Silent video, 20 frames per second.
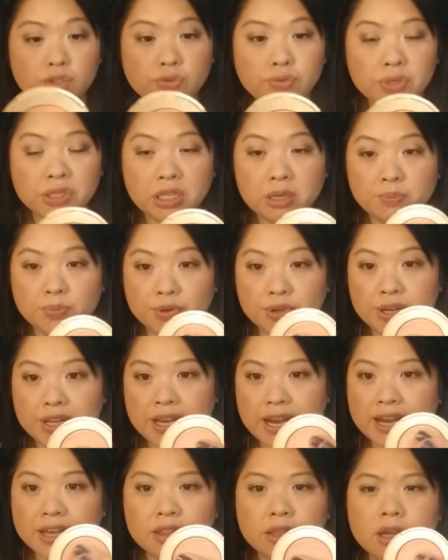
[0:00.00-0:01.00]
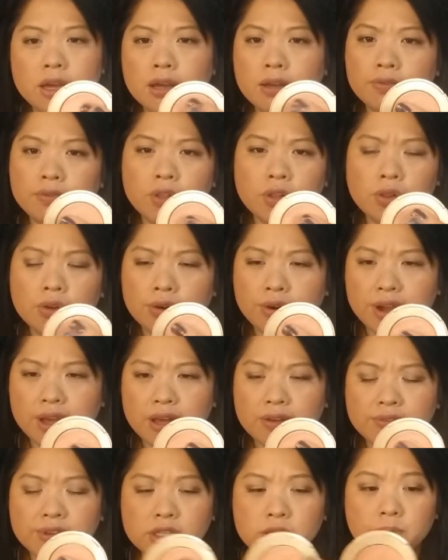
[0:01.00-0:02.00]
is really pretty. I love the
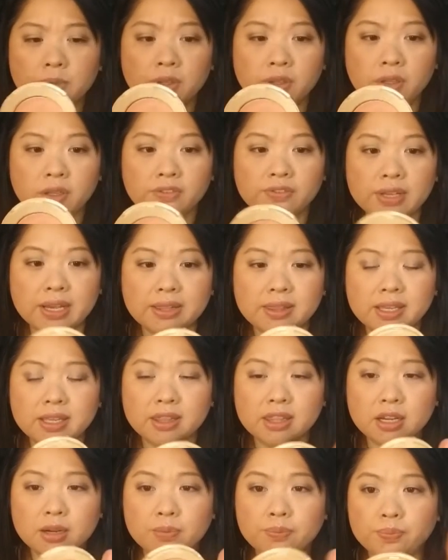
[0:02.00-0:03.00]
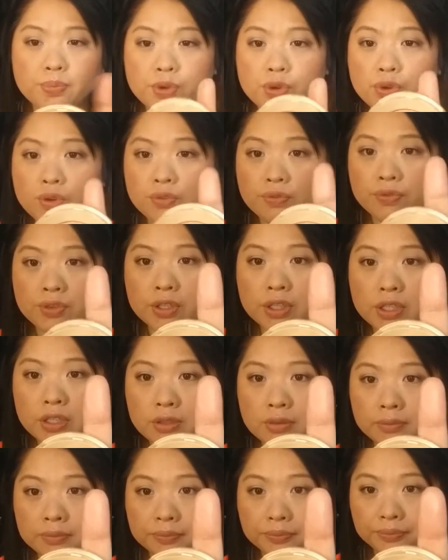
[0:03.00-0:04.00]
L'Oreal Visible Lifts. I think they're
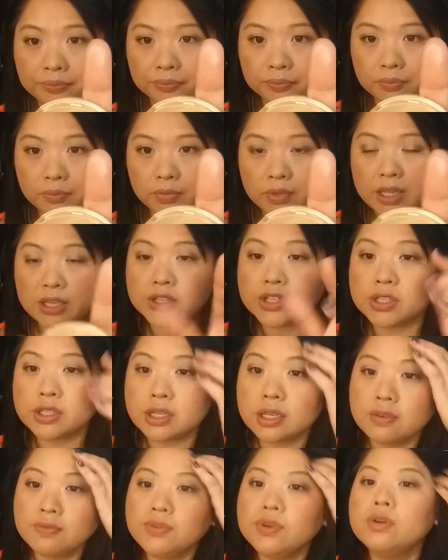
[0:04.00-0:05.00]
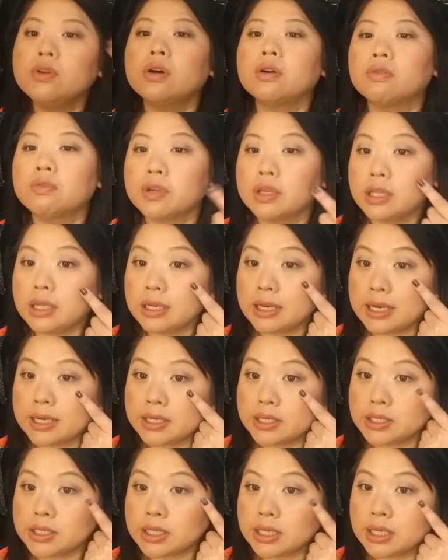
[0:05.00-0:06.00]
beautiful. They just give you a really
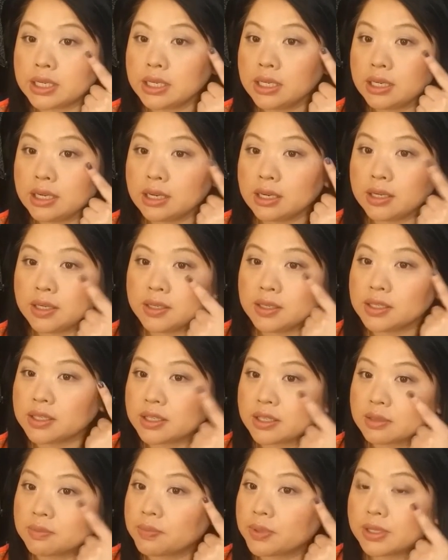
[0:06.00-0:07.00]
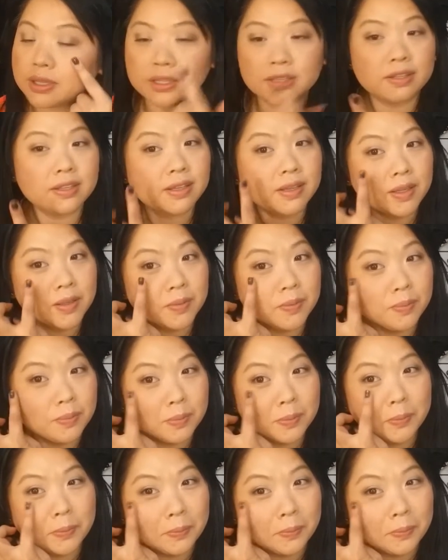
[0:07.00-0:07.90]
nice sheen. I'm going to put some.